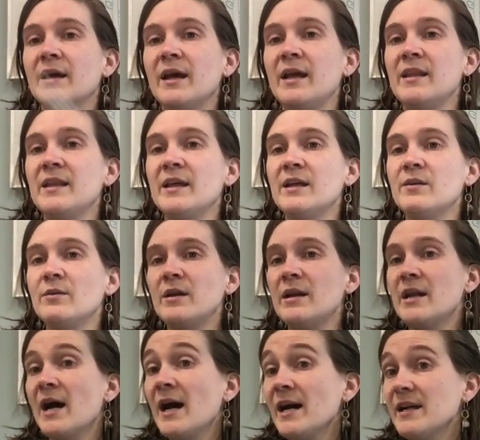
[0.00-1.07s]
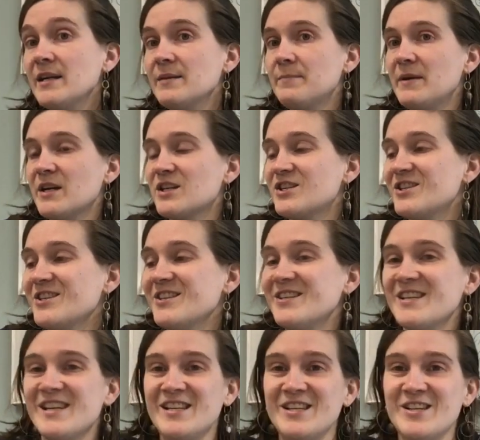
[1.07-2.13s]
And then not pictured
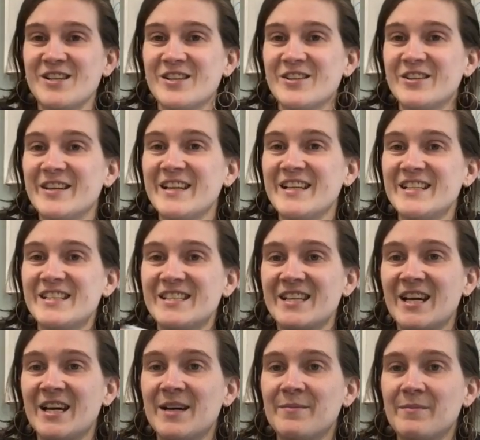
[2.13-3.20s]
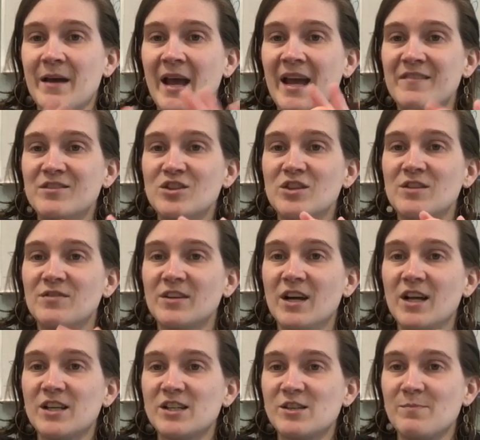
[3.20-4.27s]
in your little kits, I have two different
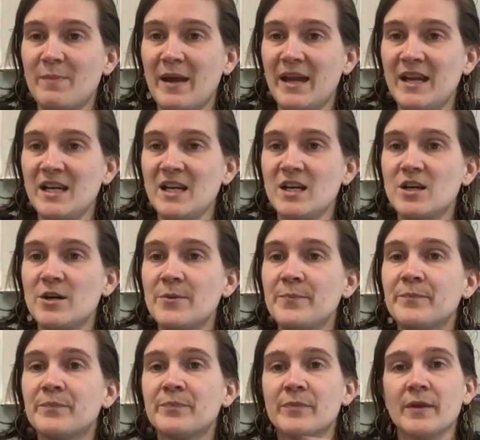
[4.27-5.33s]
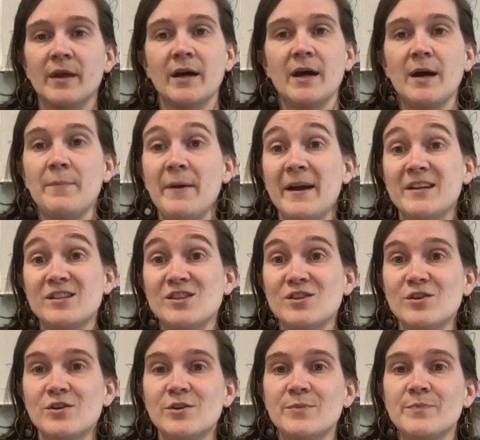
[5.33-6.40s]
colors of paint here, a
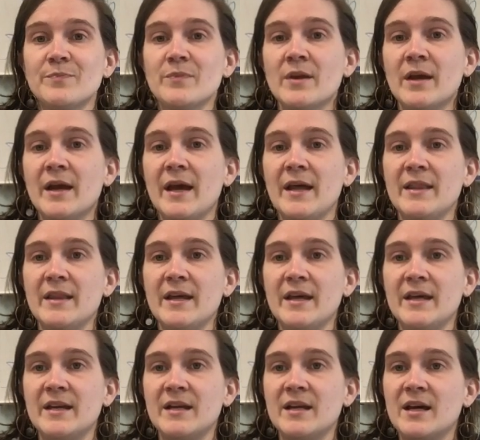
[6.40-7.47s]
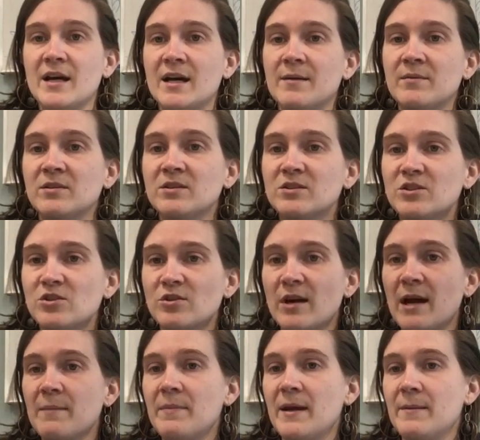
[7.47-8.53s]
pencil, and then a little
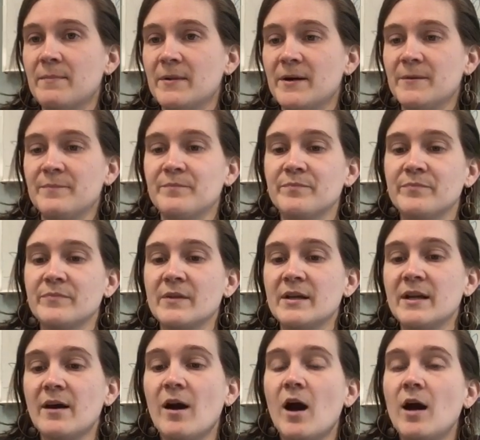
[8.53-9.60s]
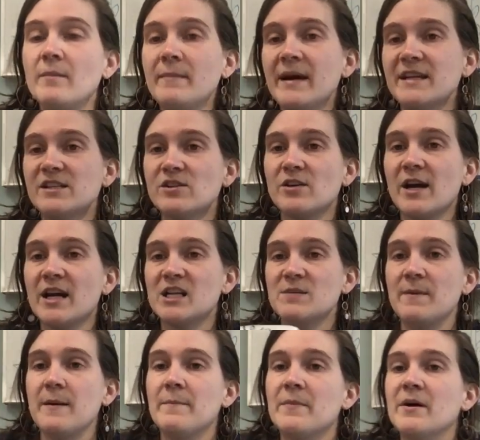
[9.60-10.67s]
scrap paper. Now on my scratch
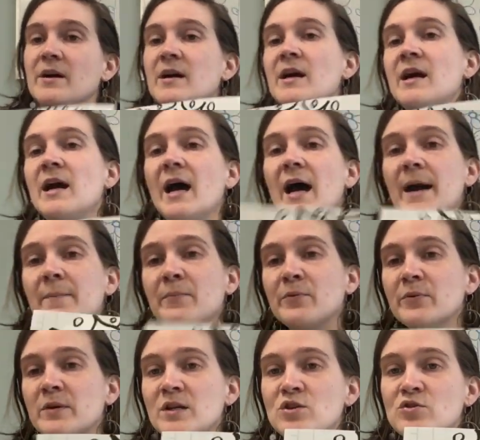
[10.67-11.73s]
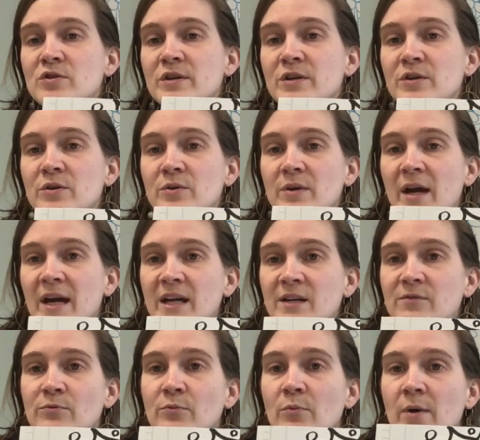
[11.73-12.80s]
paper, I pre-drew kind of
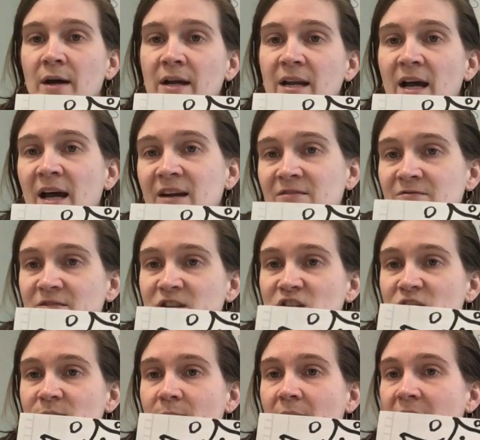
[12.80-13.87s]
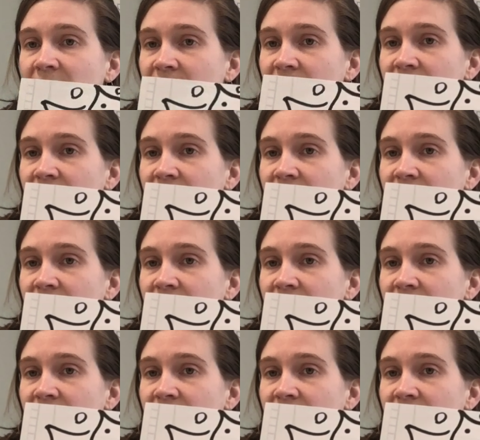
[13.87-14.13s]
what I envision my